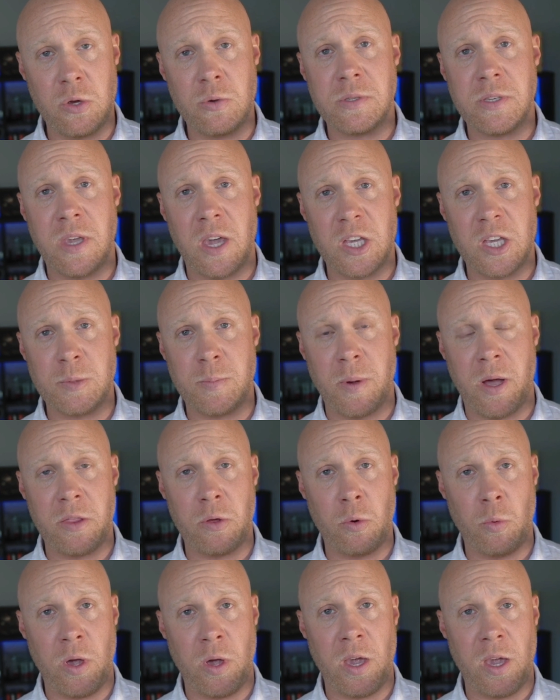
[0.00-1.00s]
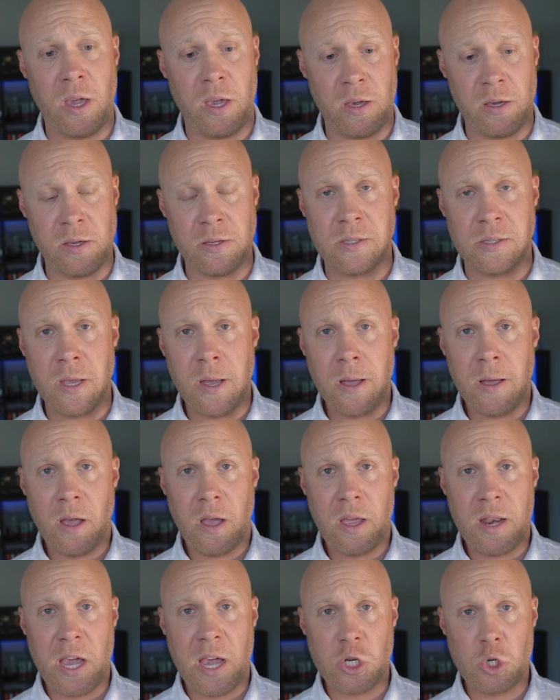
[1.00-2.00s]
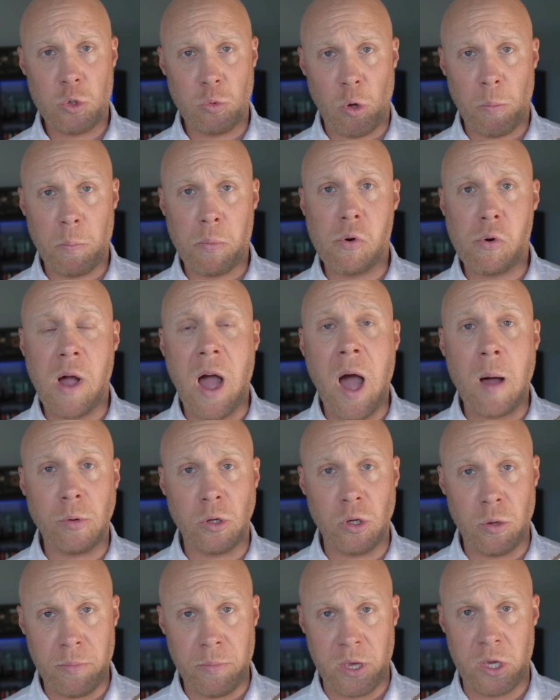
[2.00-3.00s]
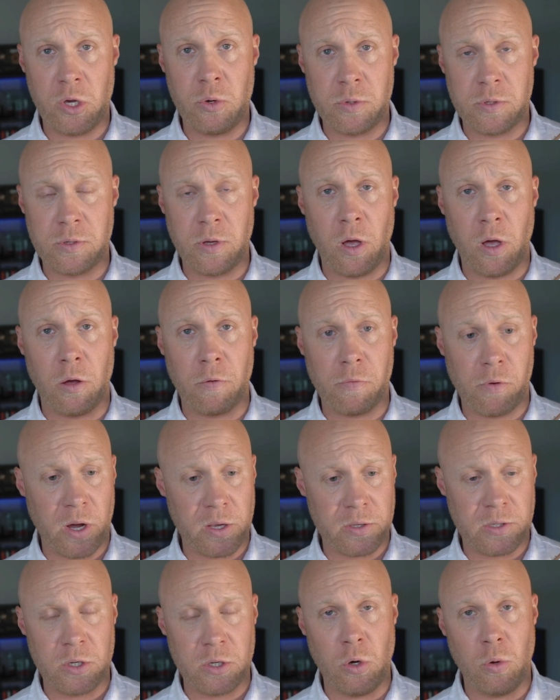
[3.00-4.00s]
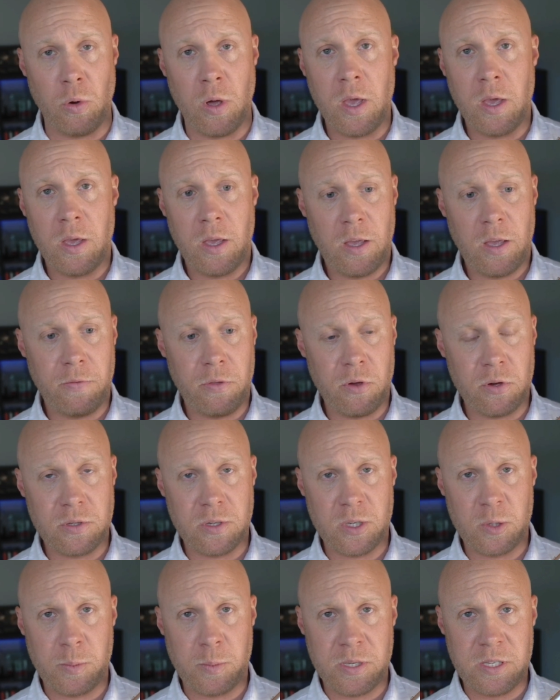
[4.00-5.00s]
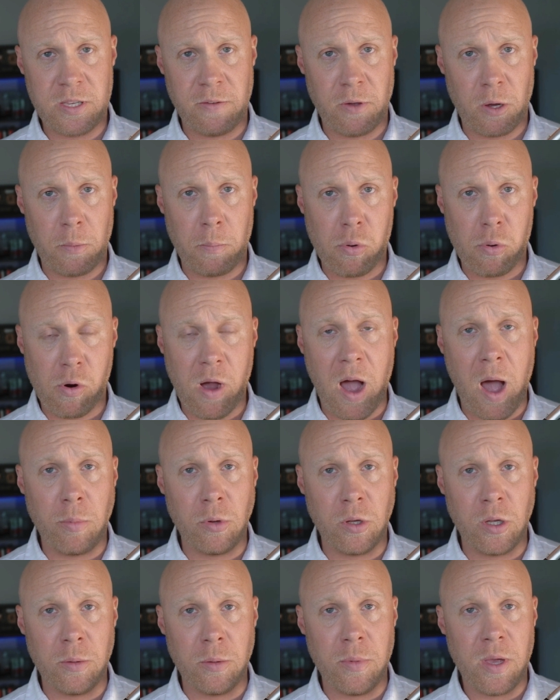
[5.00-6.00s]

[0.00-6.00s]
case, by the way, is an actual problem that you solve, right? So if there's a specific problem